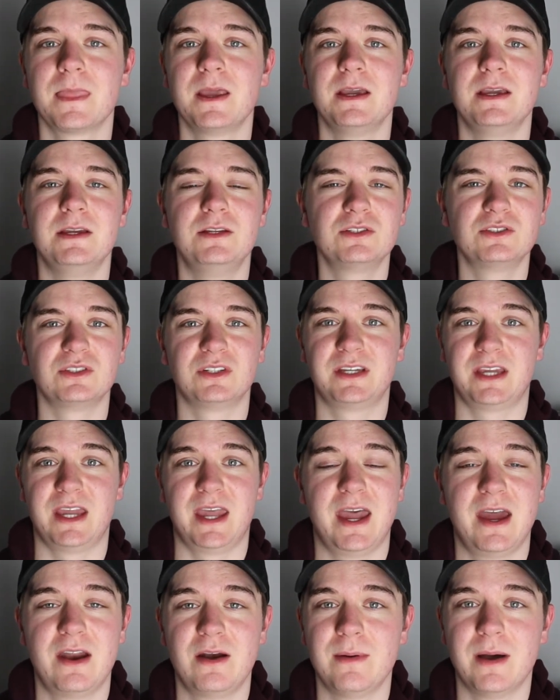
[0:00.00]
he doesn't
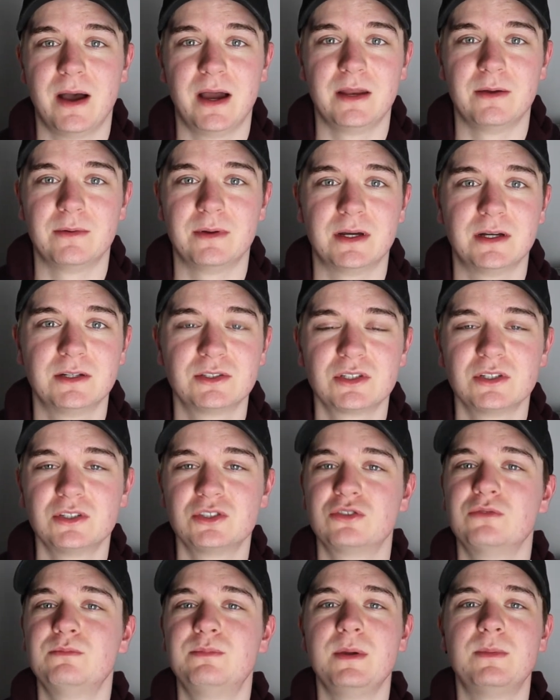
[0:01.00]
care about anyone else.
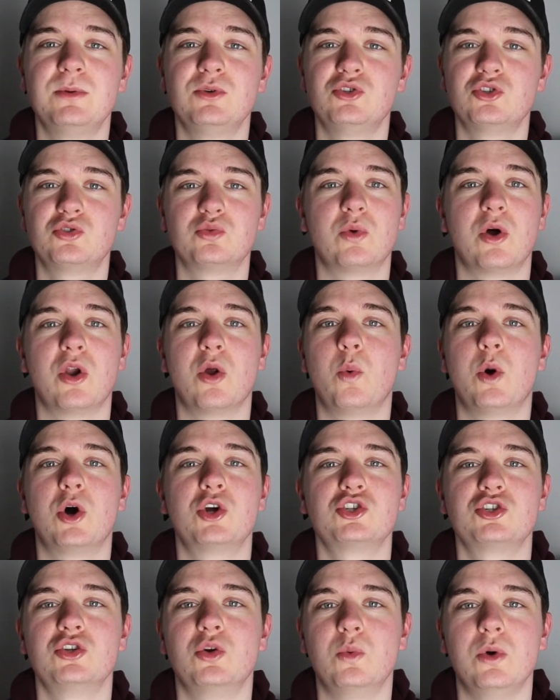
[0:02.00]
Some people just want to
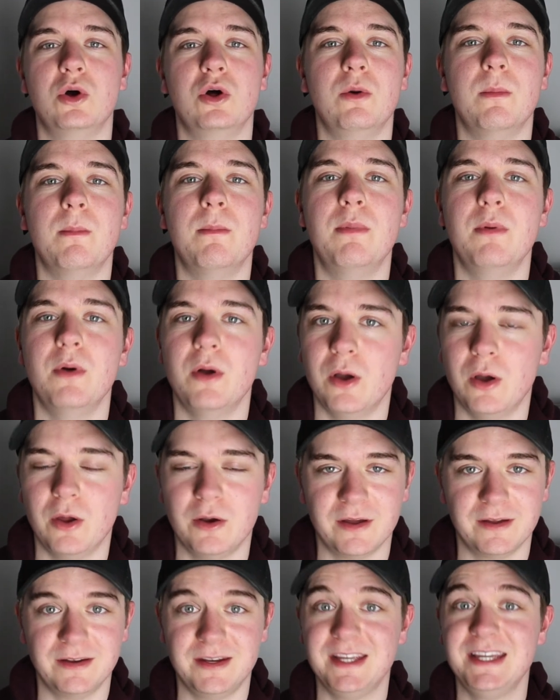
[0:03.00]
watch the world
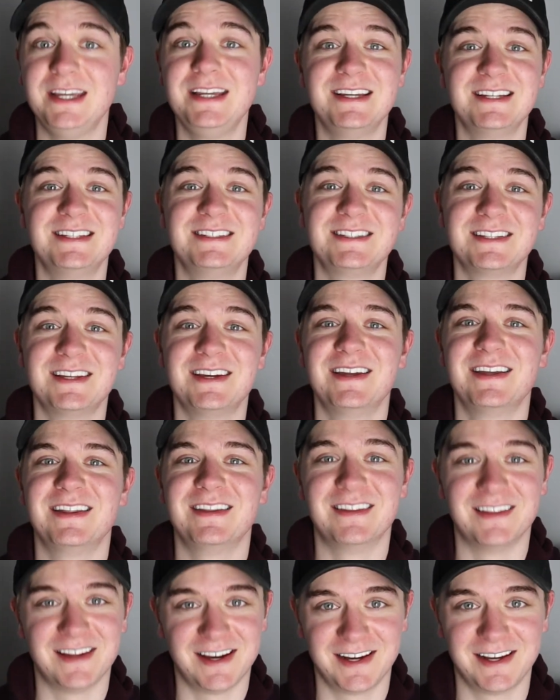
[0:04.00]
burn, and he is
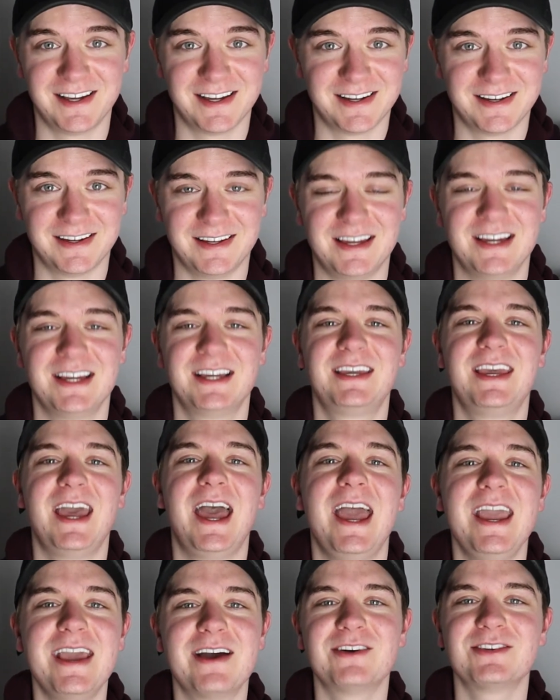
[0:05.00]
that guy.
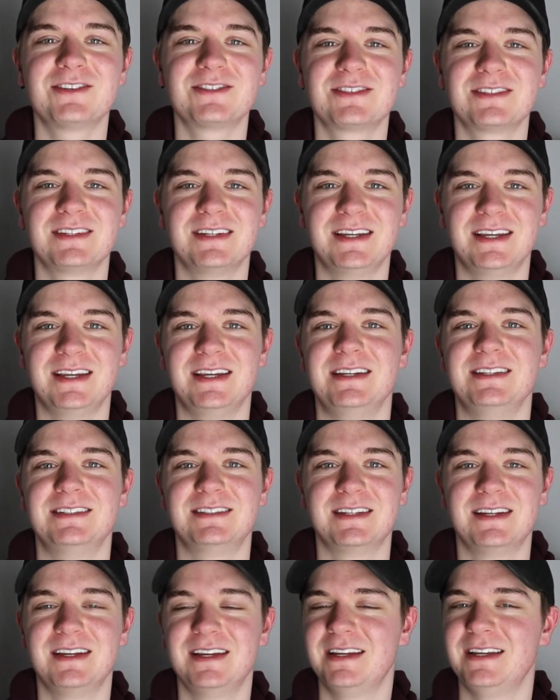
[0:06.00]
Chaos
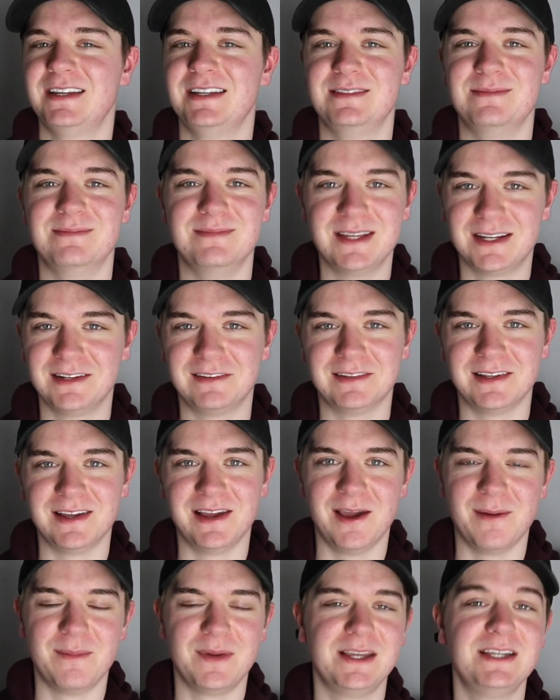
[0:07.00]
is his middle
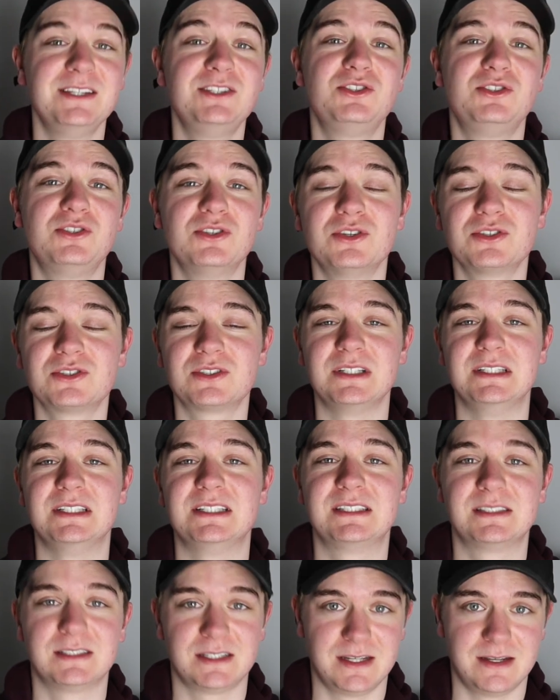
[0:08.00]
name. He's just
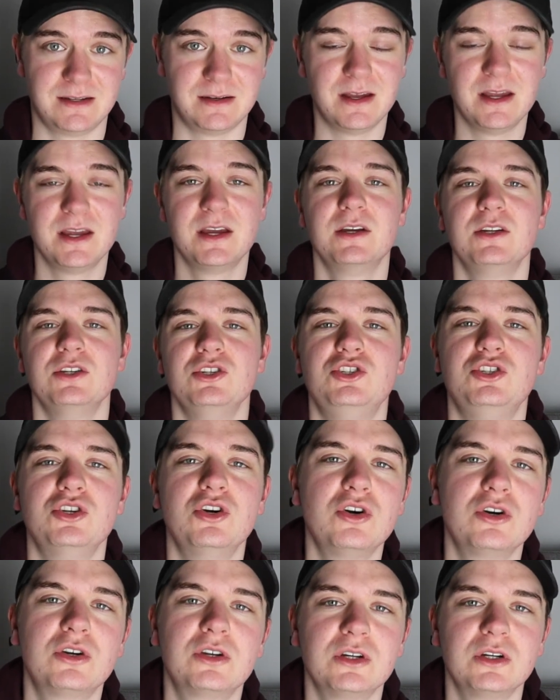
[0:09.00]
insane.
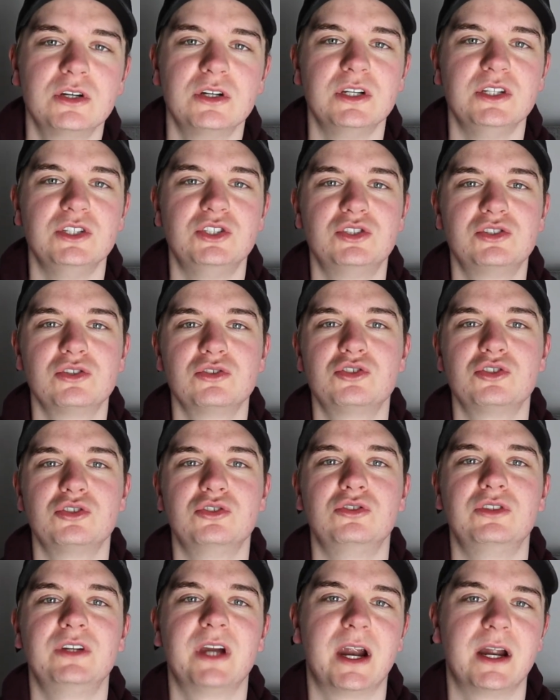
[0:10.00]
Joker is such a
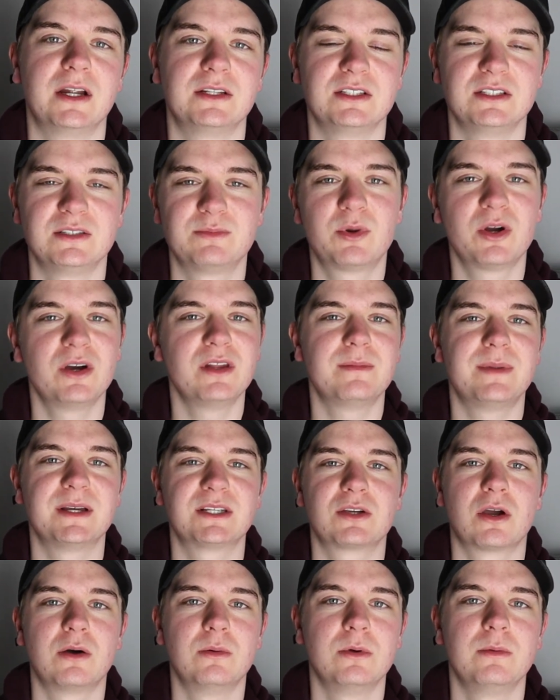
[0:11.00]
good character. He's probably the
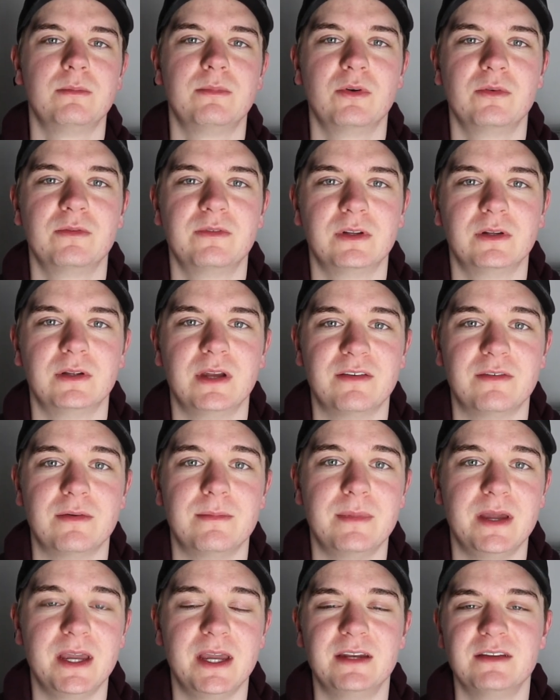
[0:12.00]
best comic book villain ever
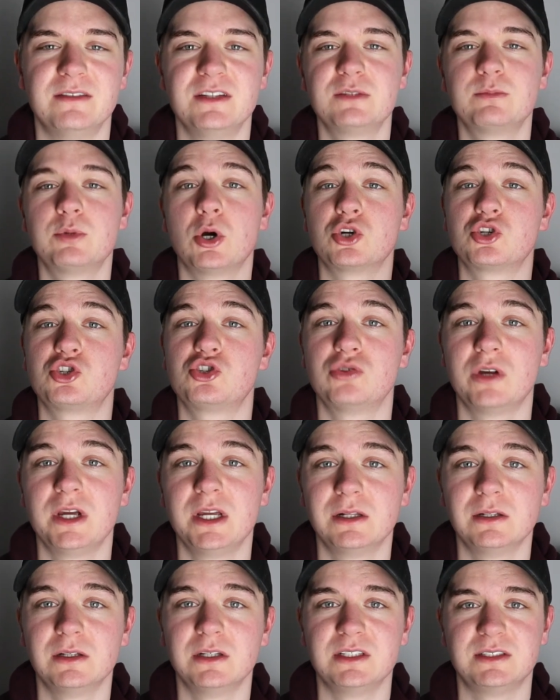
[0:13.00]
made, and this
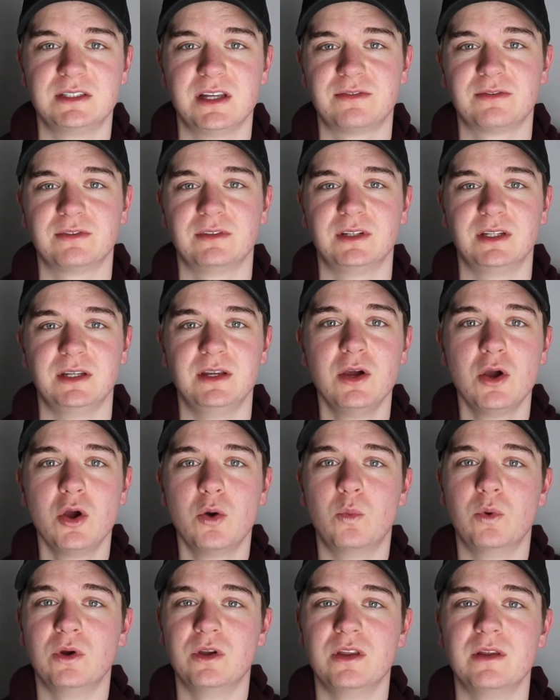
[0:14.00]
portrayal is definitely
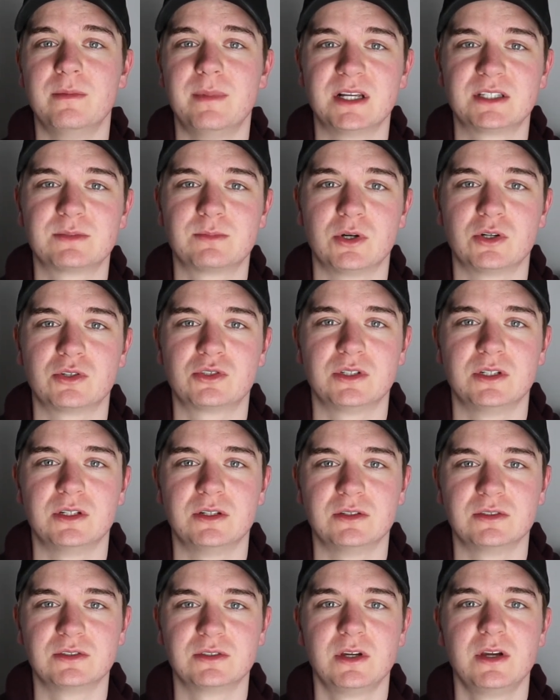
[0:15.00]
one of the best
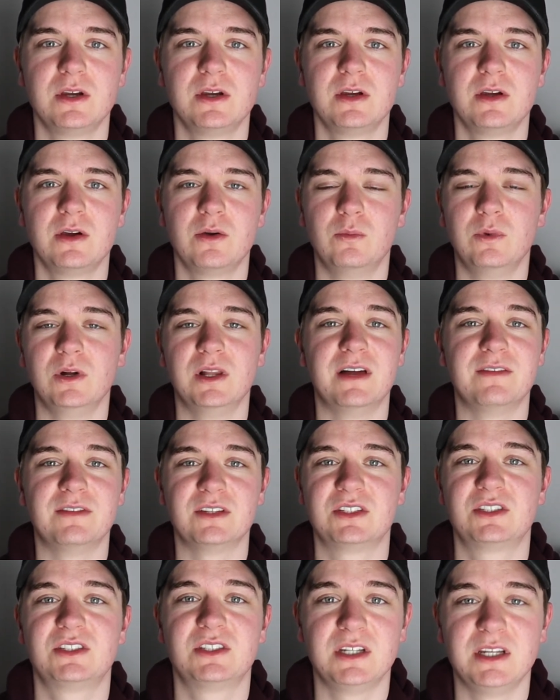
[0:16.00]
portrayals we'll
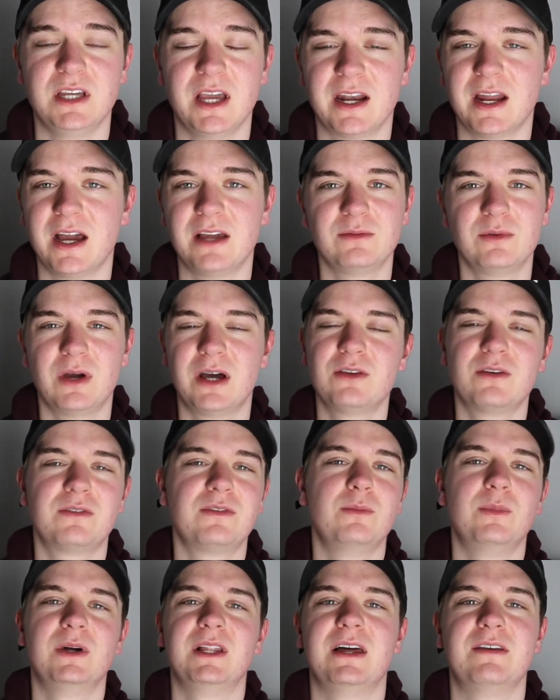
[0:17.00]
ever see. And I don't
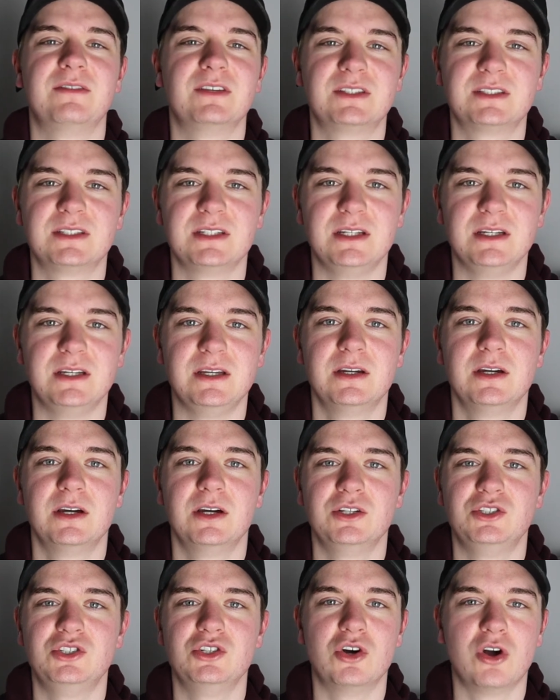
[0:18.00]
think we'll ever see
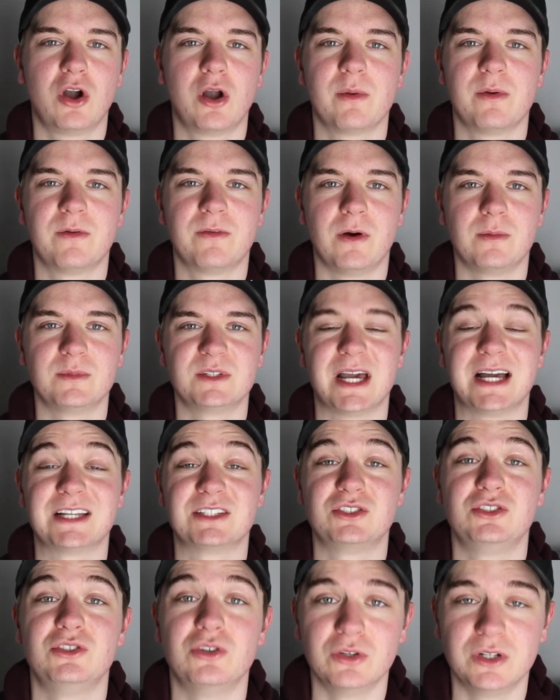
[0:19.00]
a Joker performance
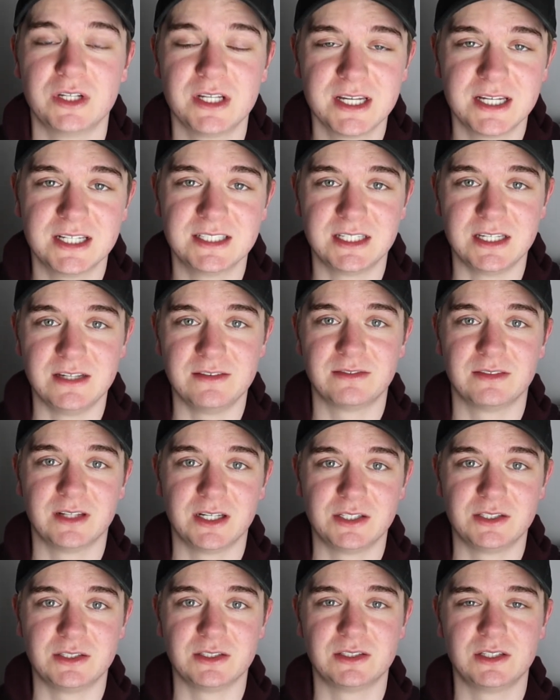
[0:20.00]
as good as Heath
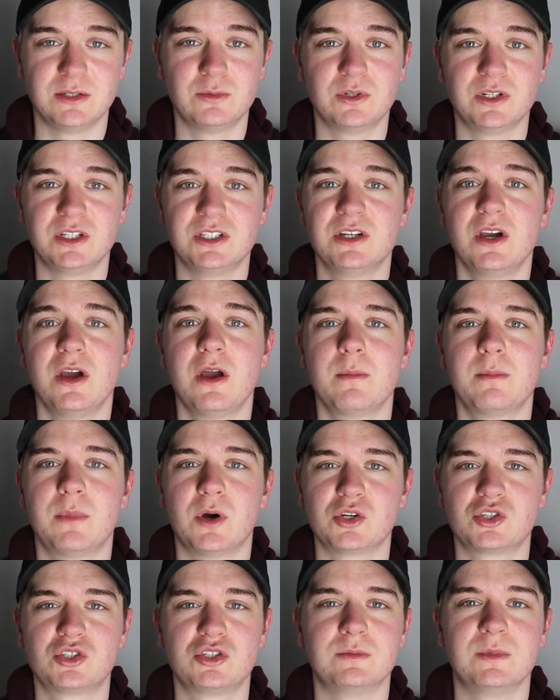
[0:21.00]
Ledger's. He won his
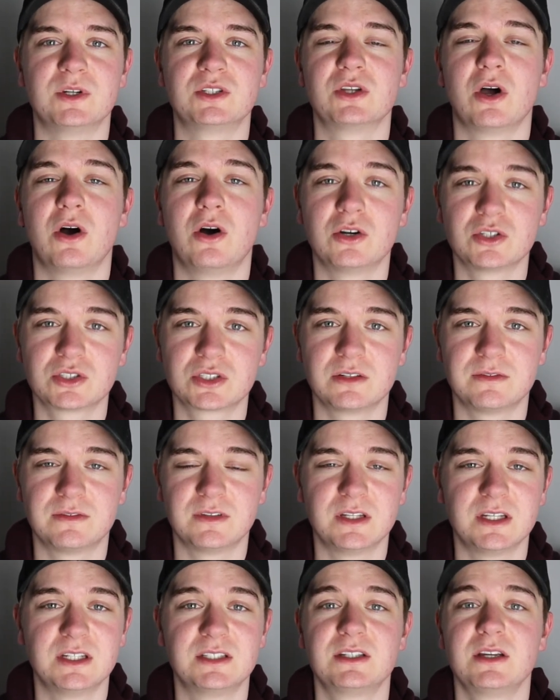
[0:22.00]
posthumous Oscar
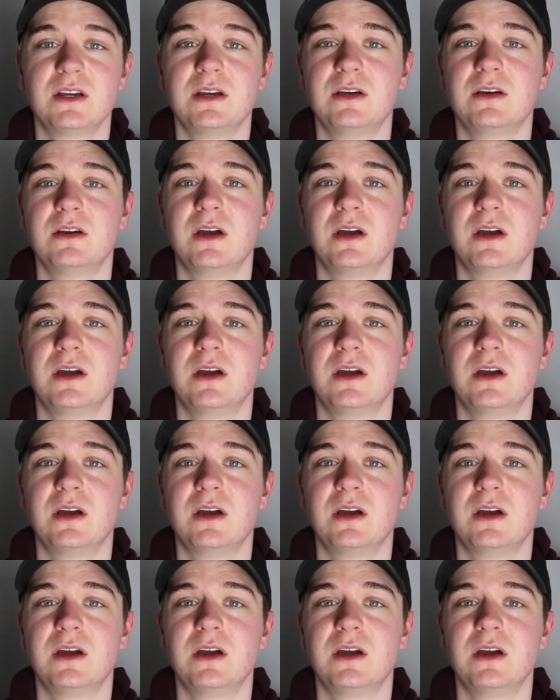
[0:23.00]
for this,